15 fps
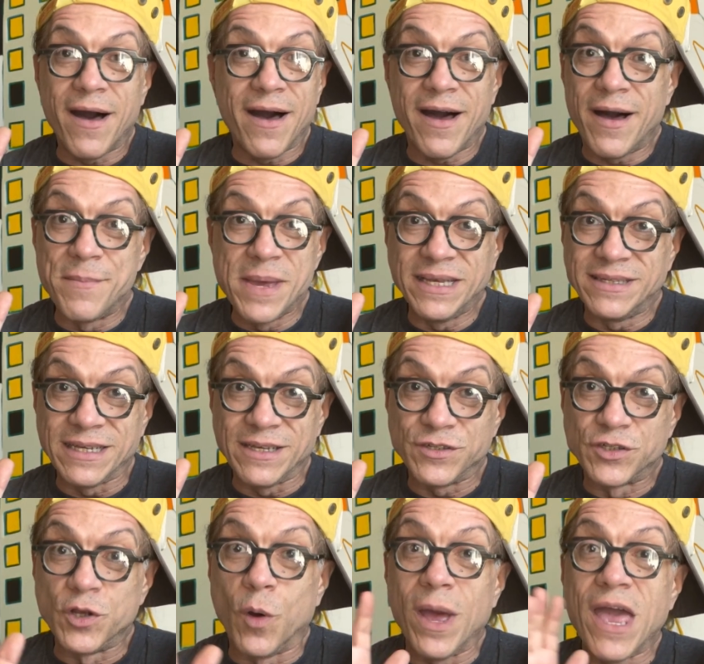Amazing.
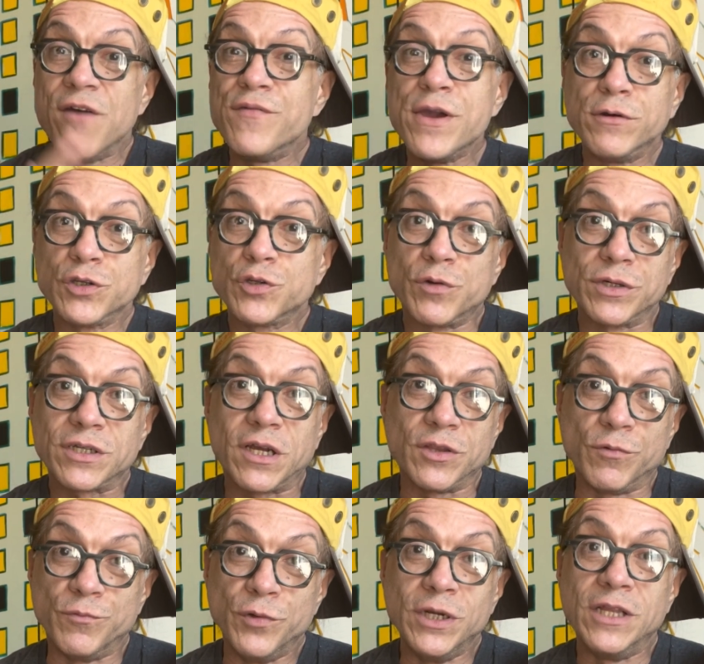So FAO Schwartz are
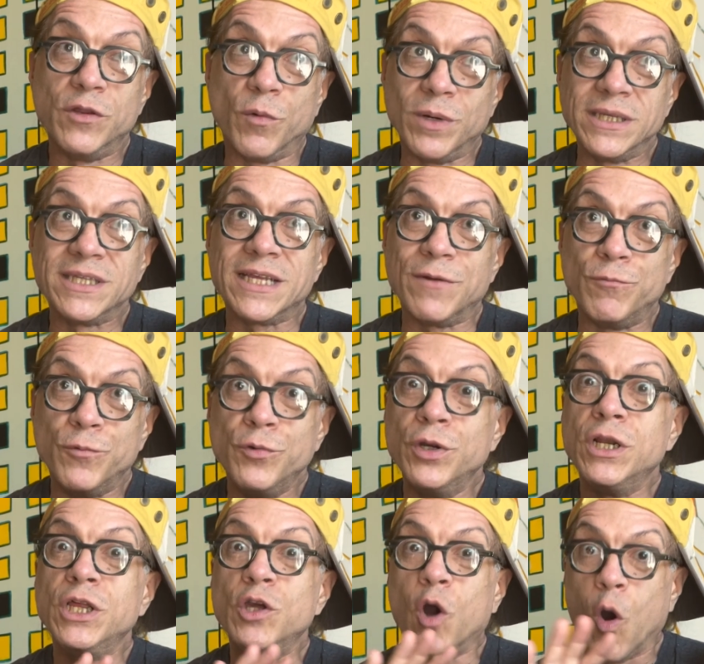really the ones that
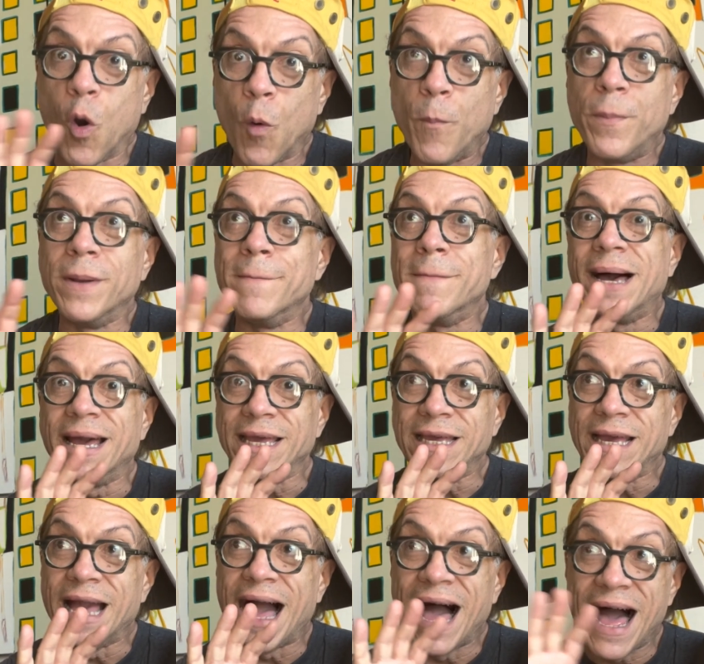really opened
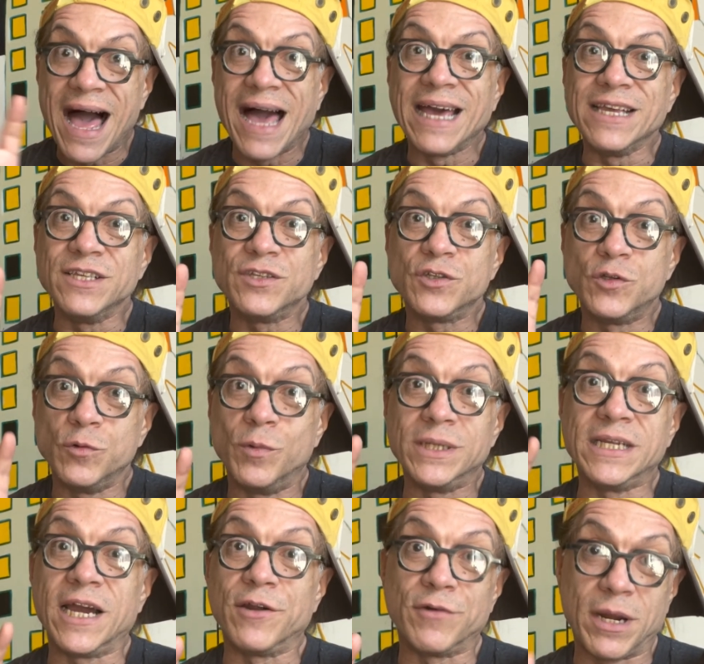my eyes to what
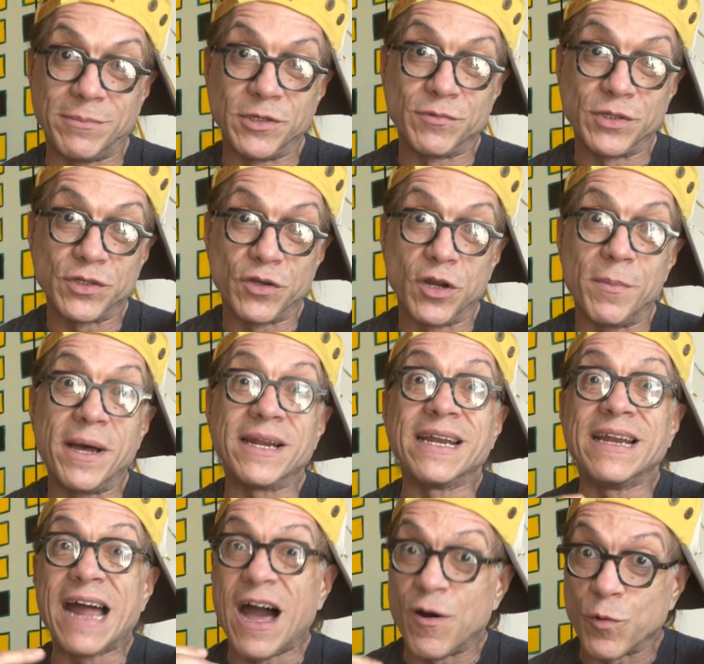diorama was all about
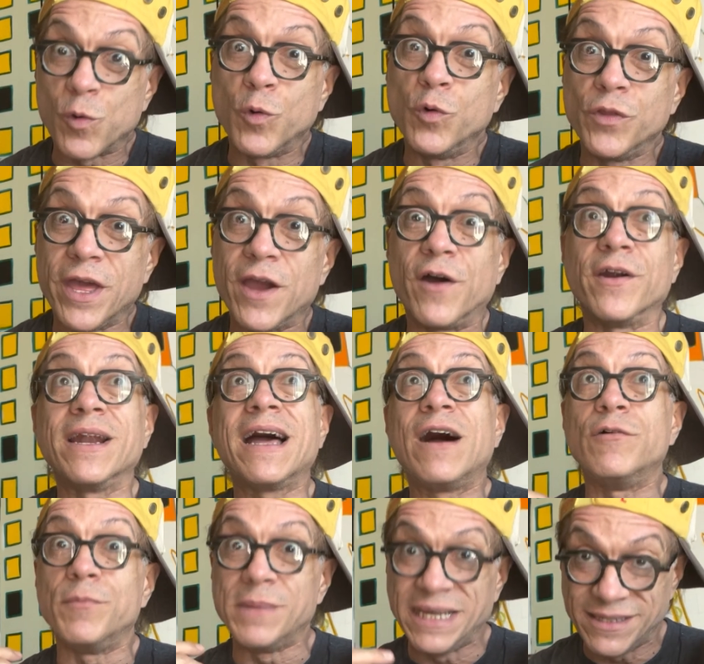and how cool they are and
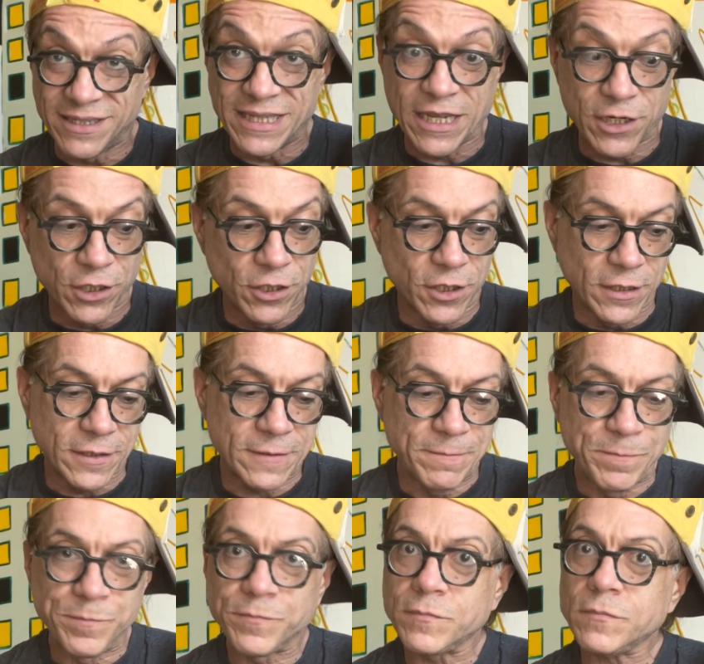how amazing they can look.
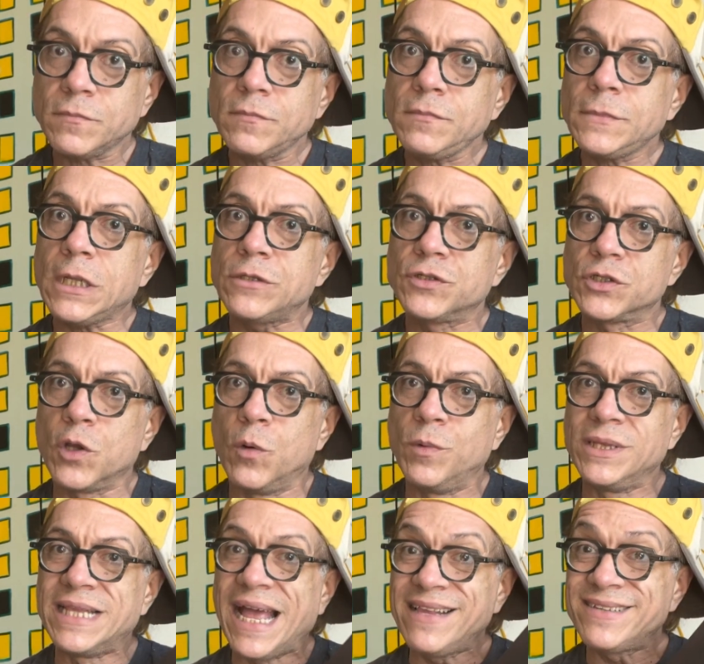So
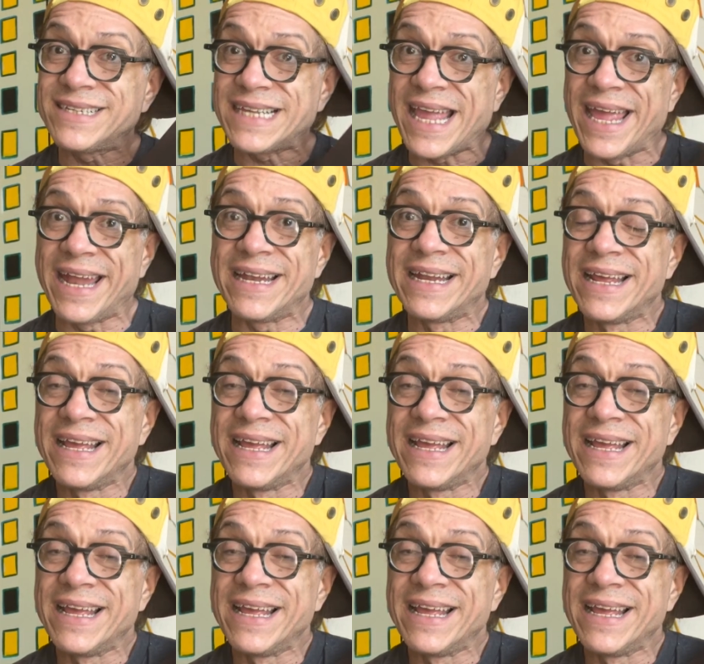with that said,